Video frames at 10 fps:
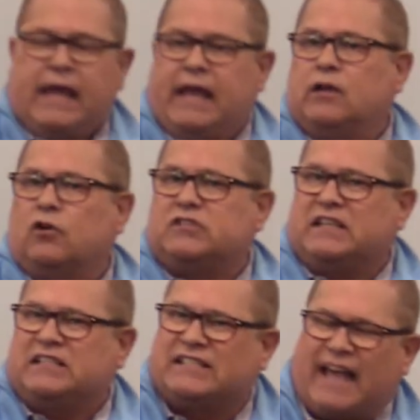he knows
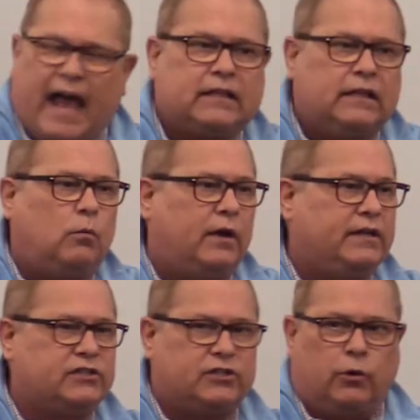exactly what
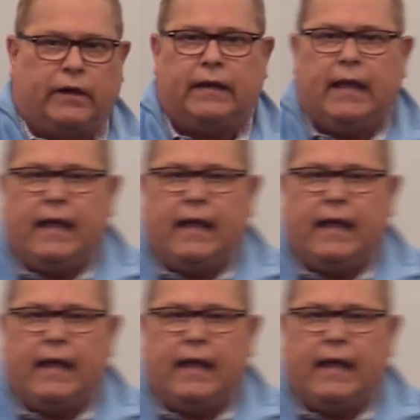he's doing.